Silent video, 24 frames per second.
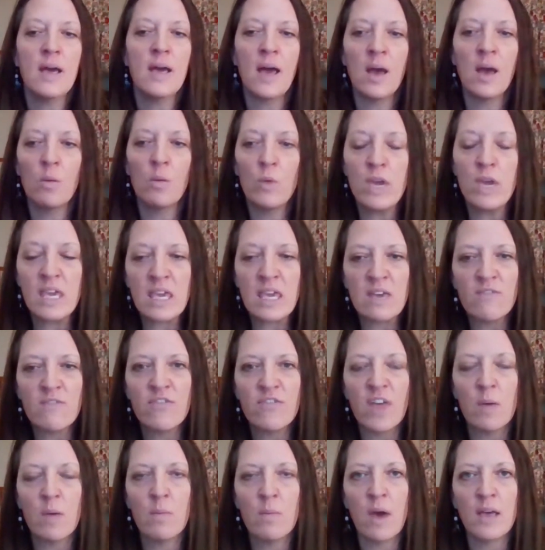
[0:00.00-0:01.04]
we give
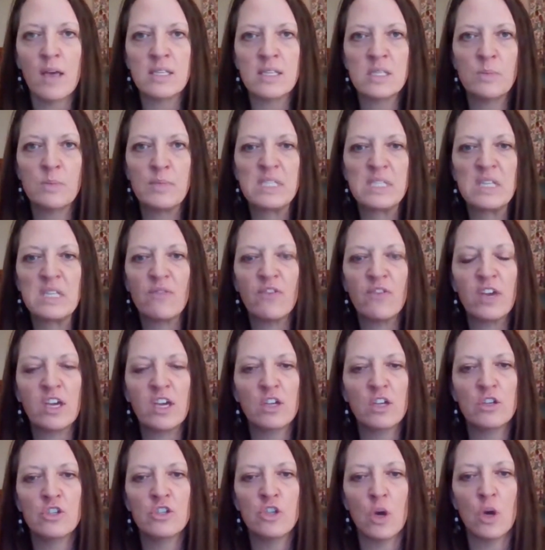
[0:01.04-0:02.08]
them a specific
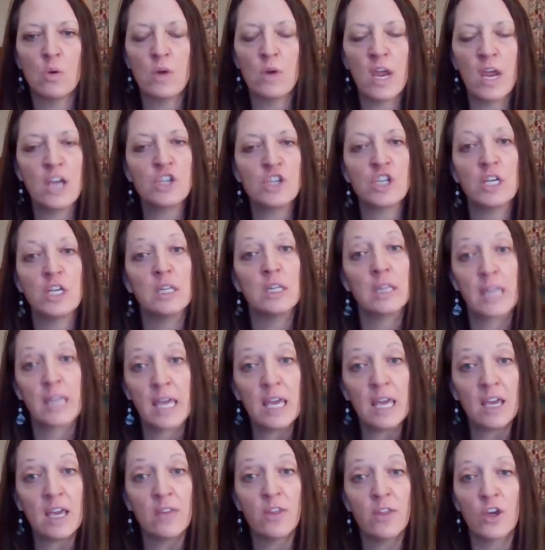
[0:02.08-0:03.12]
donation
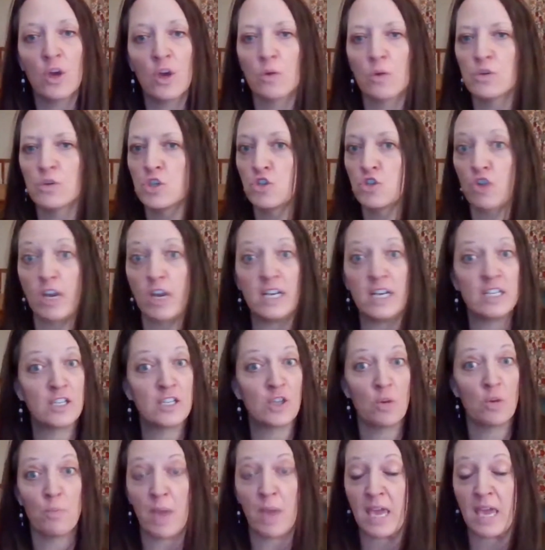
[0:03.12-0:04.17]
link that goes straight to
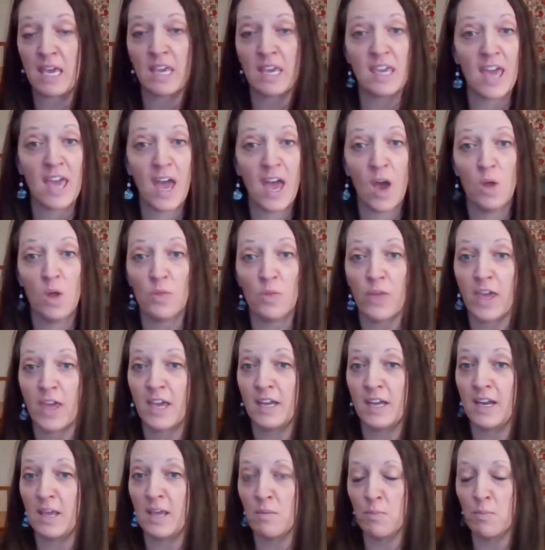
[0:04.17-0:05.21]
their bank account. They
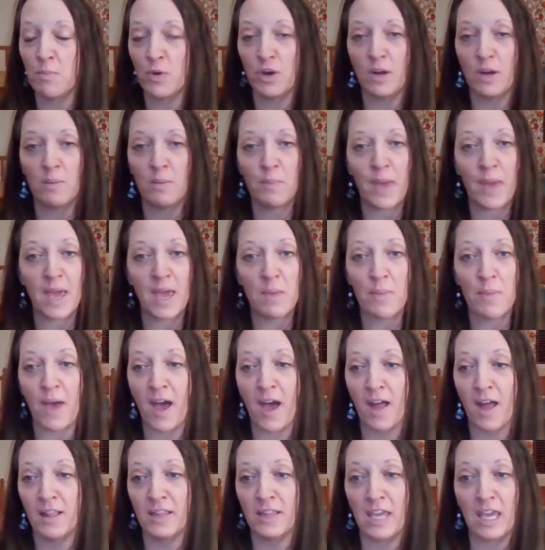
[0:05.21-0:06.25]
can input a
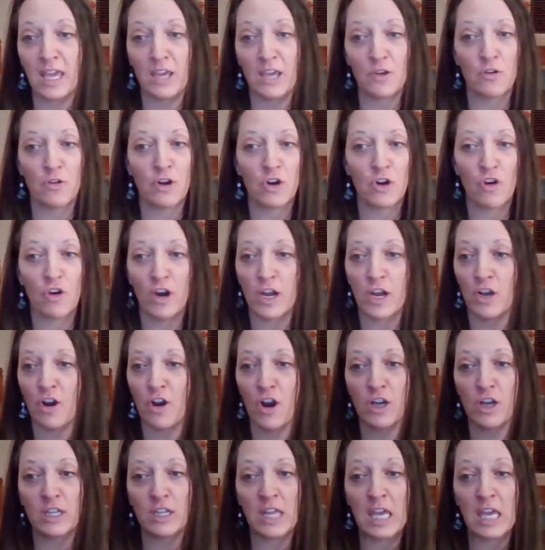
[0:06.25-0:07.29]
PayPal link or a credit
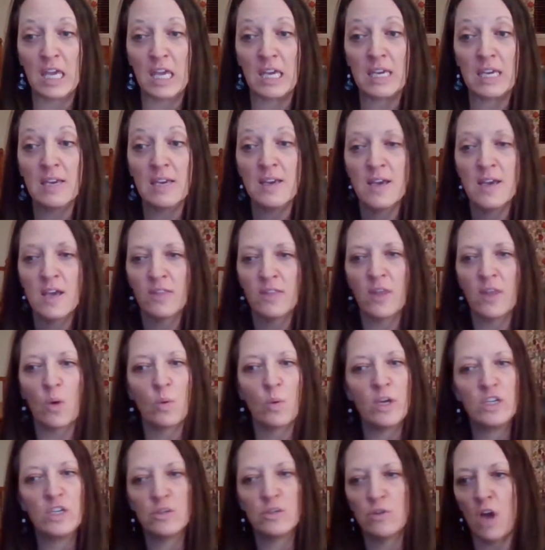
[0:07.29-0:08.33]
card link that
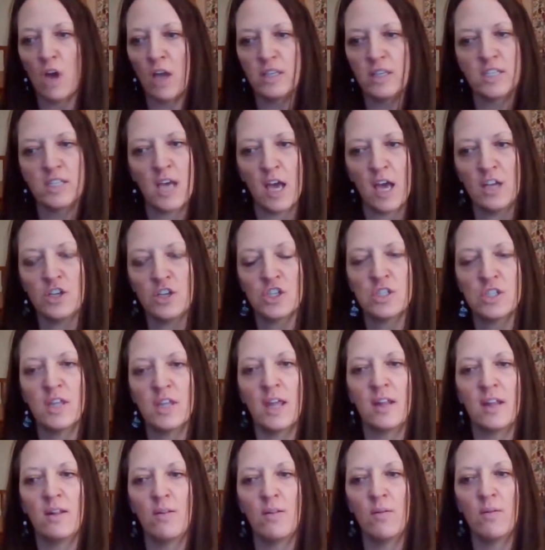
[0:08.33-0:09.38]
we do not touch,
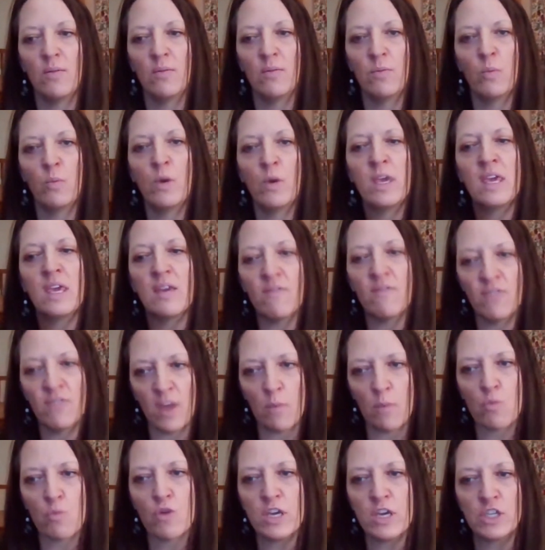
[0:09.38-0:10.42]
that we give
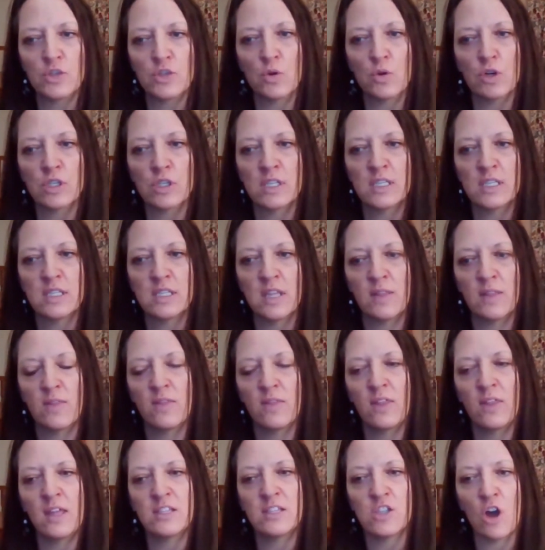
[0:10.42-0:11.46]
them resources that
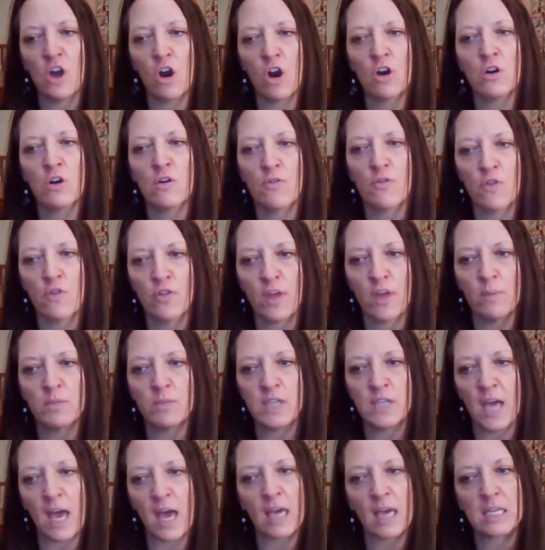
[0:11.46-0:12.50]
it's harder for them
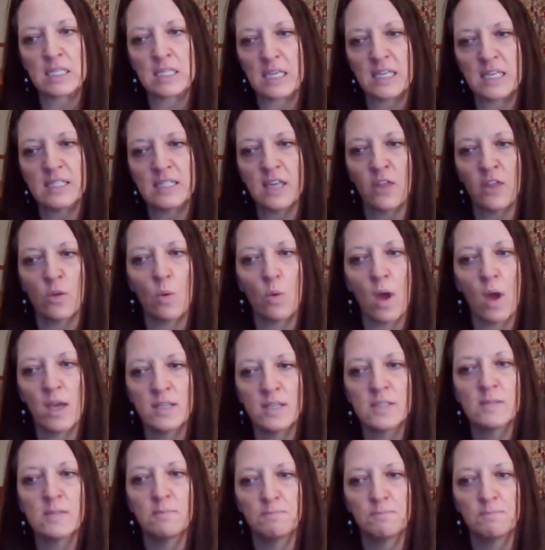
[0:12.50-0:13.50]
to access otherwise.